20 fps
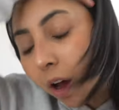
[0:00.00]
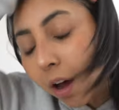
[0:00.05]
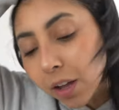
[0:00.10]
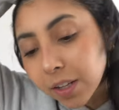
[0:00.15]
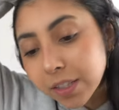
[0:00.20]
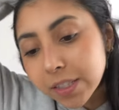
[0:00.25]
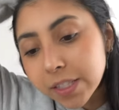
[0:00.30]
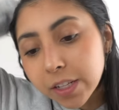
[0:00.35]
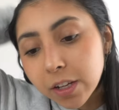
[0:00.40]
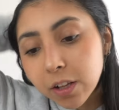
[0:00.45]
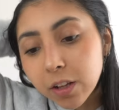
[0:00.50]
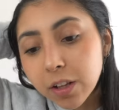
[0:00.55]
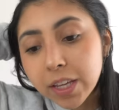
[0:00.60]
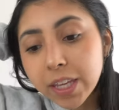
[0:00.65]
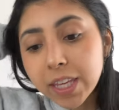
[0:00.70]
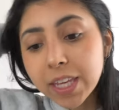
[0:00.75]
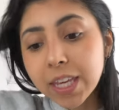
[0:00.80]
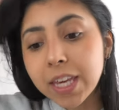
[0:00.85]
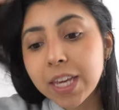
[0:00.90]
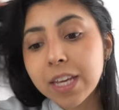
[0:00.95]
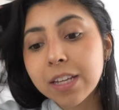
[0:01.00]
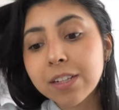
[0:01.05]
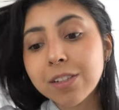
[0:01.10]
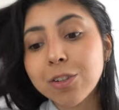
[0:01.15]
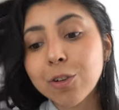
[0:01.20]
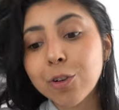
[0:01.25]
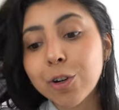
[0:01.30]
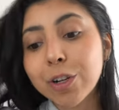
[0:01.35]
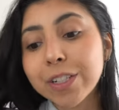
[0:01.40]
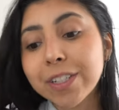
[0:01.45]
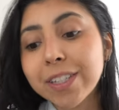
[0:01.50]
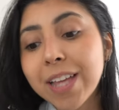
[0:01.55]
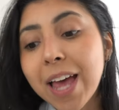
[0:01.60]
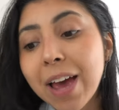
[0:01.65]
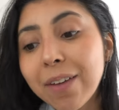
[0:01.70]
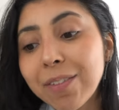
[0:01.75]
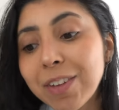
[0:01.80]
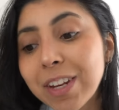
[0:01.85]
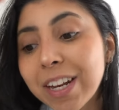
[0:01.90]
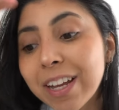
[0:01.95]
Until he starts
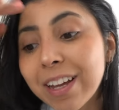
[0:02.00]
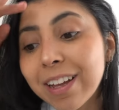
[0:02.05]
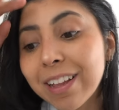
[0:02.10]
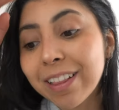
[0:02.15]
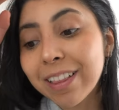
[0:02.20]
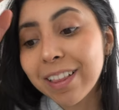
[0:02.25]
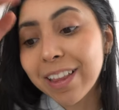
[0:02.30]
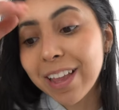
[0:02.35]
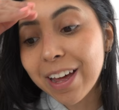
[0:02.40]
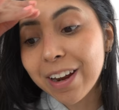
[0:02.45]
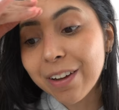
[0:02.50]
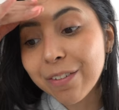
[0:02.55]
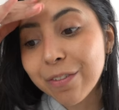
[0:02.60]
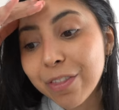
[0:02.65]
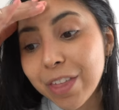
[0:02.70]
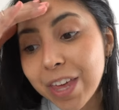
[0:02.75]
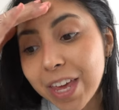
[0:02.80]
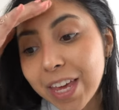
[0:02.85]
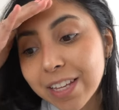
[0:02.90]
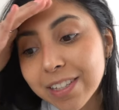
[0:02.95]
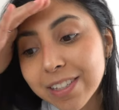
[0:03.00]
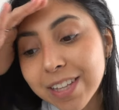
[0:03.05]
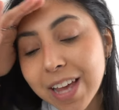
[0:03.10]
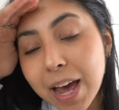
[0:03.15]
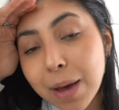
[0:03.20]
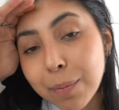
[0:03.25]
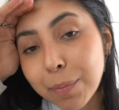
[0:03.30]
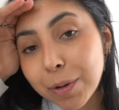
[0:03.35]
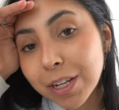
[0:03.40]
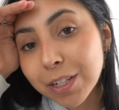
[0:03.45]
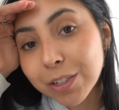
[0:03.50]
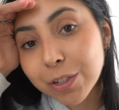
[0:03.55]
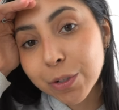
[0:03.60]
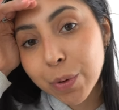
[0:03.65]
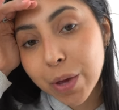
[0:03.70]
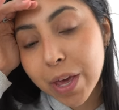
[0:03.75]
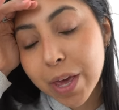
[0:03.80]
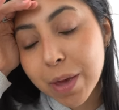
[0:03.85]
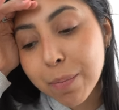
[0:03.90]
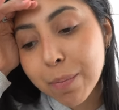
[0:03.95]
having a lot of things happening to
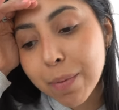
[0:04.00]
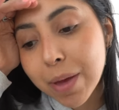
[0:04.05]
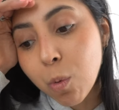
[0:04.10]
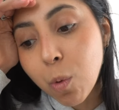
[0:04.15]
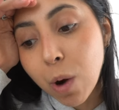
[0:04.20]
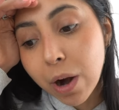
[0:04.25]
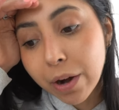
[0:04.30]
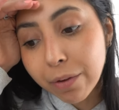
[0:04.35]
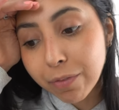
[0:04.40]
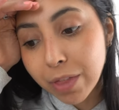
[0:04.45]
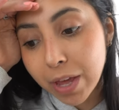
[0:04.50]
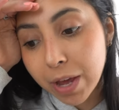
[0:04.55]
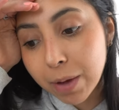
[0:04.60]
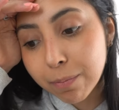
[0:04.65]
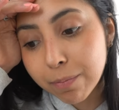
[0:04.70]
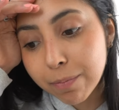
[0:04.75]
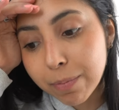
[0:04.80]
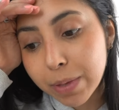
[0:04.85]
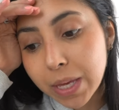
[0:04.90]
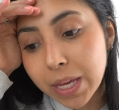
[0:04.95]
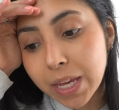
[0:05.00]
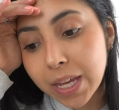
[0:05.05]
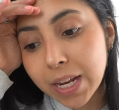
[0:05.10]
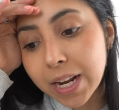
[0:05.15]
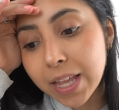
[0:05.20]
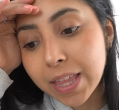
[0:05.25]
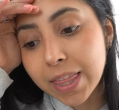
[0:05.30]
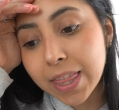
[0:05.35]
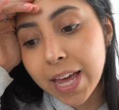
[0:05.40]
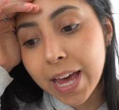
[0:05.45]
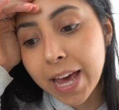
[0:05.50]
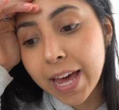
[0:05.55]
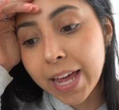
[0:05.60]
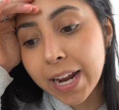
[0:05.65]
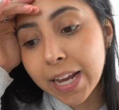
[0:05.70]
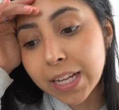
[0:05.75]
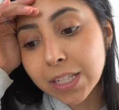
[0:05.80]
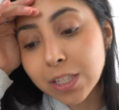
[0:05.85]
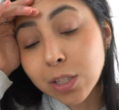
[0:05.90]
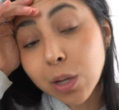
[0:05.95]
him. One of them being
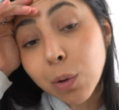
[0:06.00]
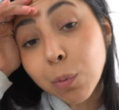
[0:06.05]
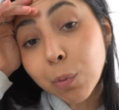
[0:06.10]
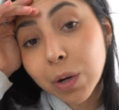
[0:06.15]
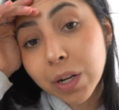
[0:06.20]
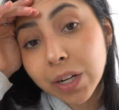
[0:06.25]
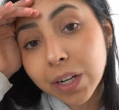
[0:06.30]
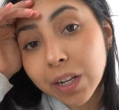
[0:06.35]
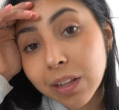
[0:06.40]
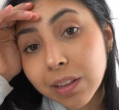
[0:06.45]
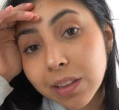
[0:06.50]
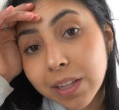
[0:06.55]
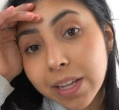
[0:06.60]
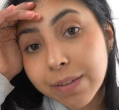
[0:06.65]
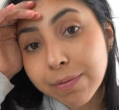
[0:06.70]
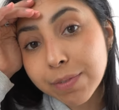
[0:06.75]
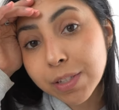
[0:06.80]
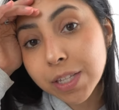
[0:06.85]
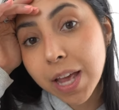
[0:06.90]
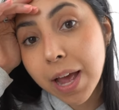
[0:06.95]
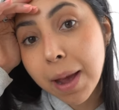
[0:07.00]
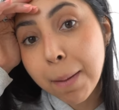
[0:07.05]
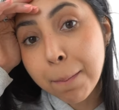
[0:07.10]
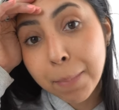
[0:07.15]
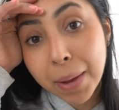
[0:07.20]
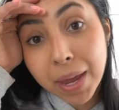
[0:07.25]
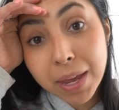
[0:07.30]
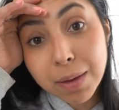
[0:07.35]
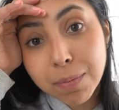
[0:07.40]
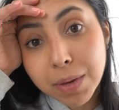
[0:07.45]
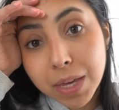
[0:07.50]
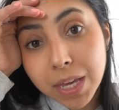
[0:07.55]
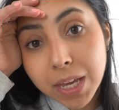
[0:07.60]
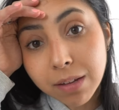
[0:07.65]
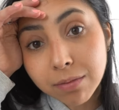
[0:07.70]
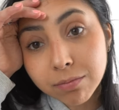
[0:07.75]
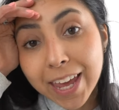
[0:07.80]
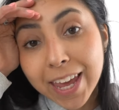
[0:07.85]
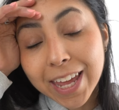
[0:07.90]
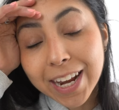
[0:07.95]
that someone leaves a
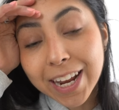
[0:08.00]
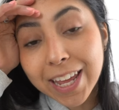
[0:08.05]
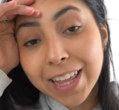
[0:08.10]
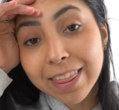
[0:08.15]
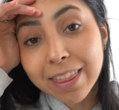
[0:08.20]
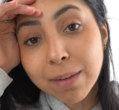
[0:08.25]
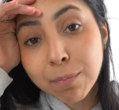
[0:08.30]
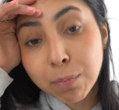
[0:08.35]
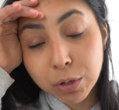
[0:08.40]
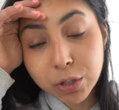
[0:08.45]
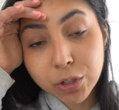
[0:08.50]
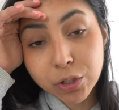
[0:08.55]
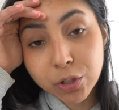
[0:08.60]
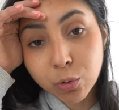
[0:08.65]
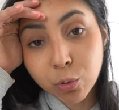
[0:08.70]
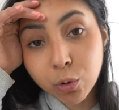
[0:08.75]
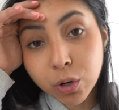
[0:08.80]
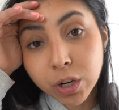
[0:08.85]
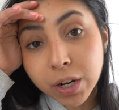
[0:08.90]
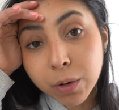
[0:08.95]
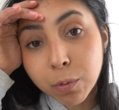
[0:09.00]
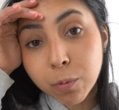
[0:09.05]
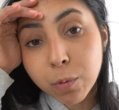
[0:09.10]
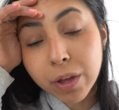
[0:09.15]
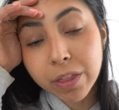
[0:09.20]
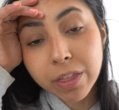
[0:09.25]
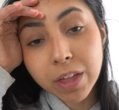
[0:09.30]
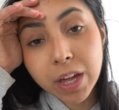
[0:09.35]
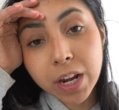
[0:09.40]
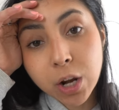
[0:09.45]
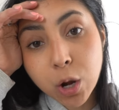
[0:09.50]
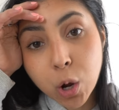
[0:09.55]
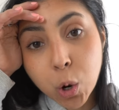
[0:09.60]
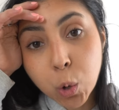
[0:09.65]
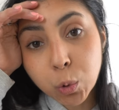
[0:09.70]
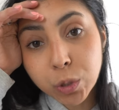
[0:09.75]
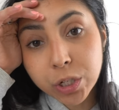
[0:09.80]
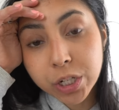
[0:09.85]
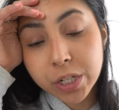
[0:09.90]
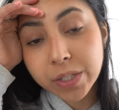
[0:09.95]
baby in the bookstore with a
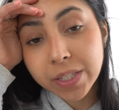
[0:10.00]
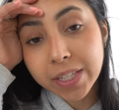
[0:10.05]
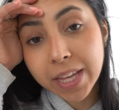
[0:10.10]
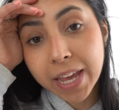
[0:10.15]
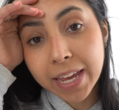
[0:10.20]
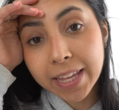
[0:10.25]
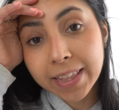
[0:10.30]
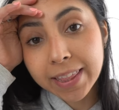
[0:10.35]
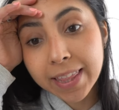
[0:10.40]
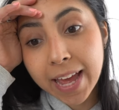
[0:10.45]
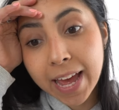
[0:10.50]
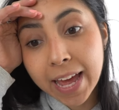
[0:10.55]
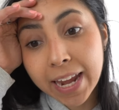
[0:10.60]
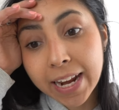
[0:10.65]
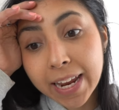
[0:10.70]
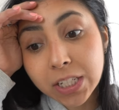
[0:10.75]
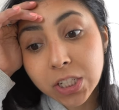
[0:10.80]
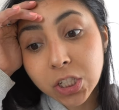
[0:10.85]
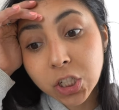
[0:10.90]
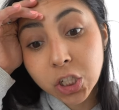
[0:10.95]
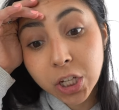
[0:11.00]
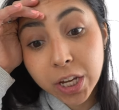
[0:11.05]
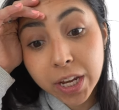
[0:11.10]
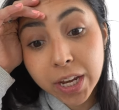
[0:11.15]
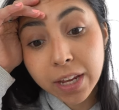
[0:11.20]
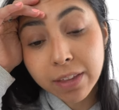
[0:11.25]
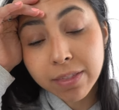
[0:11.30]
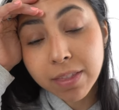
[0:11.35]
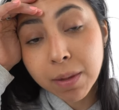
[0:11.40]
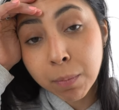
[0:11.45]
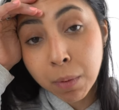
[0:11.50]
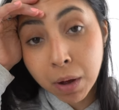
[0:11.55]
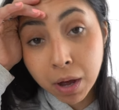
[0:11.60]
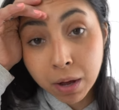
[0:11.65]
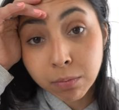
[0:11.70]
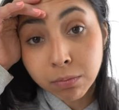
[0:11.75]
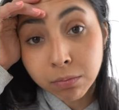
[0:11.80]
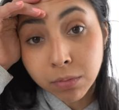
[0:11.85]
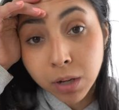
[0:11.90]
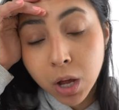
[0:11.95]
note saying that she, the
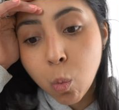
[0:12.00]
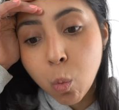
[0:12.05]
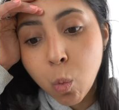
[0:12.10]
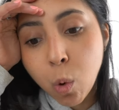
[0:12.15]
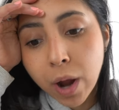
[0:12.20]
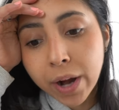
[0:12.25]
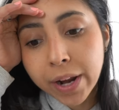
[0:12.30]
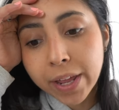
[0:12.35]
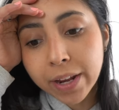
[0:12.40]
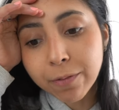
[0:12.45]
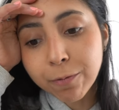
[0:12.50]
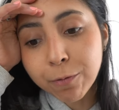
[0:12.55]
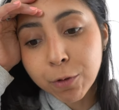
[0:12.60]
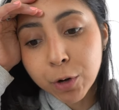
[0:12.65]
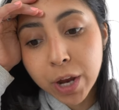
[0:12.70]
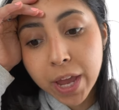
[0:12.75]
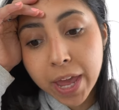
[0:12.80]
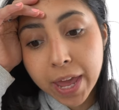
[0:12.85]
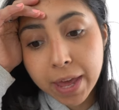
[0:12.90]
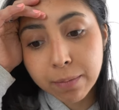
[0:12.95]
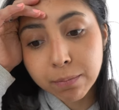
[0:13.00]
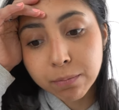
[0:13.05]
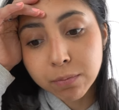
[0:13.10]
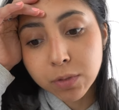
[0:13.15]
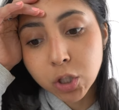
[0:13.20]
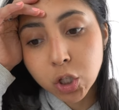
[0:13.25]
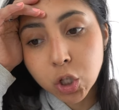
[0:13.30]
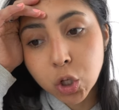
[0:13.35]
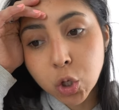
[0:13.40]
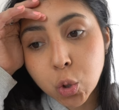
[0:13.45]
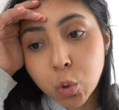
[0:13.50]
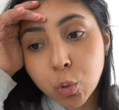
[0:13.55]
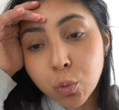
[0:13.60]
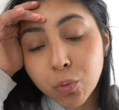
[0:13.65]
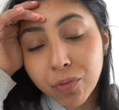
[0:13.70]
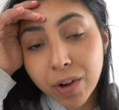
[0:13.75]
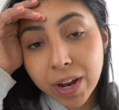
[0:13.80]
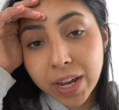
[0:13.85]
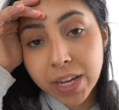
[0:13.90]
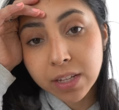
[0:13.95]
mom, wanted for him to
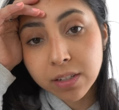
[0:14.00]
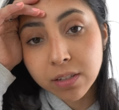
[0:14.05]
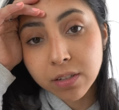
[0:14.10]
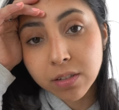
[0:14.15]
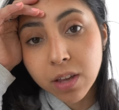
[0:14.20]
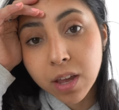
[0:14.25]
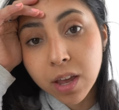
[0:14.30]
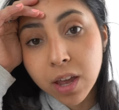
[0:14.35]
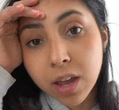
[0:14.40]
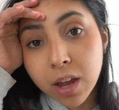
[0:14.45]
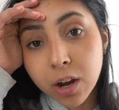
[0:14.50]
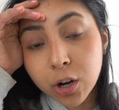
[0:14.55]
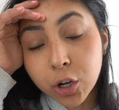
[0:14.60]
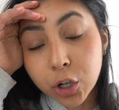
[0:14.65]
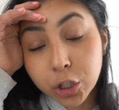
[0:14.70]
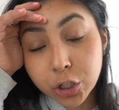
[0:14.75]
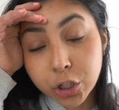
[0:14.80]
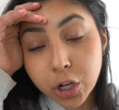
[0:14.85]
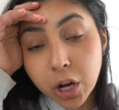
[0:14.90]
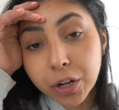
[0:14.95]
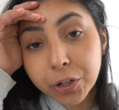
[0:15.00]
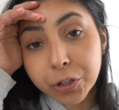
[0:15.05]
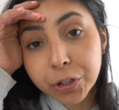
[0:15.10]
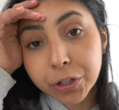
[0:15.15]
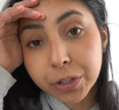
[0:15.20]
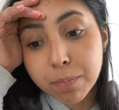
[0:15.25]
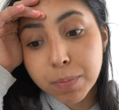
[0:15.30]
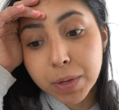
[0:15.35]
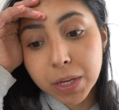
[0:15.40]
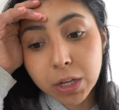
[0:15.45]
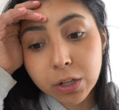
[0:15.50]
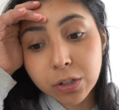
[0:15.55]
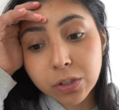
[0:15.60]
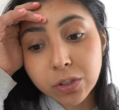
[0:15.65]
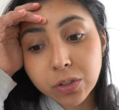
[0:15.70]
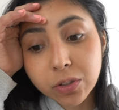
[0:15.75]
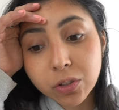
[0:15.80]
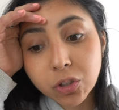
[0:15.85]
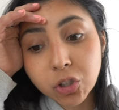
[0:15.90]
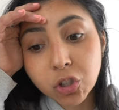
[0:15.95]
raise her daughter
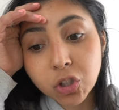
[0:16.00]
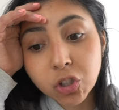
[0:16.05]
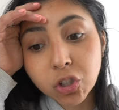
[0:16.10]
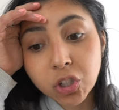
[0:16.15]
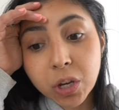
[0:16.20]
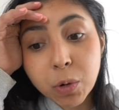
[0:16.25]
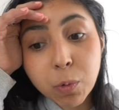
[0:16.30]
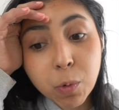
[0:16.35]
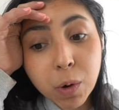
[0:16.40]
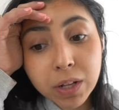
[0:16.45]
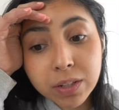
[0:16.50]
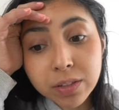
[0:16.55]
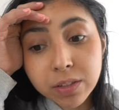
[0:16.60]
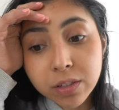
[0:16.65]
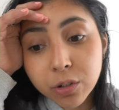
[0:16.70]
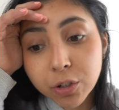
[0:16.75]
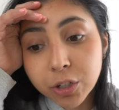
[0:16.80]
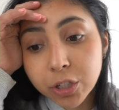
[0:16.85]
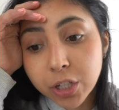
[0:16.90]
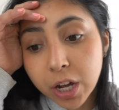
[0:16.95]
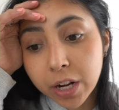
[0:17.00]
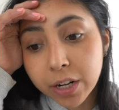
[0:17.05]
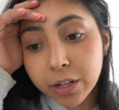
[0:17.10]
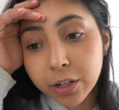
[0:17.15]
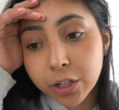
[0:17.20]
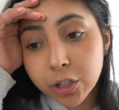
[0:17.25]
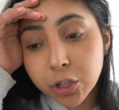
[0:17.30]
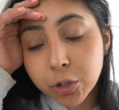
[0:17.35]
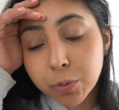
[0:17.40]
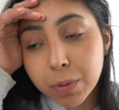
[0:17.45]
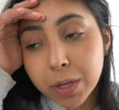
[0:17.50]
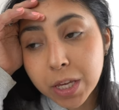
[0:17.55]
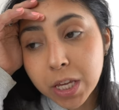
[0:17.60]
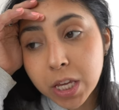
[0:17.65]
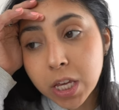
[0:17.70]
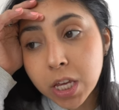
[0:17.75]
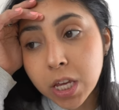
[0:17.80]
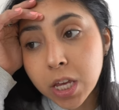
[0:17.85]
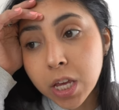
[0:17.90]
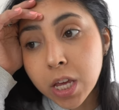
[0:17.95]
because she wants her daughter to
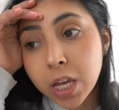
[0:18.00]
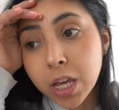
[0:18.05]
be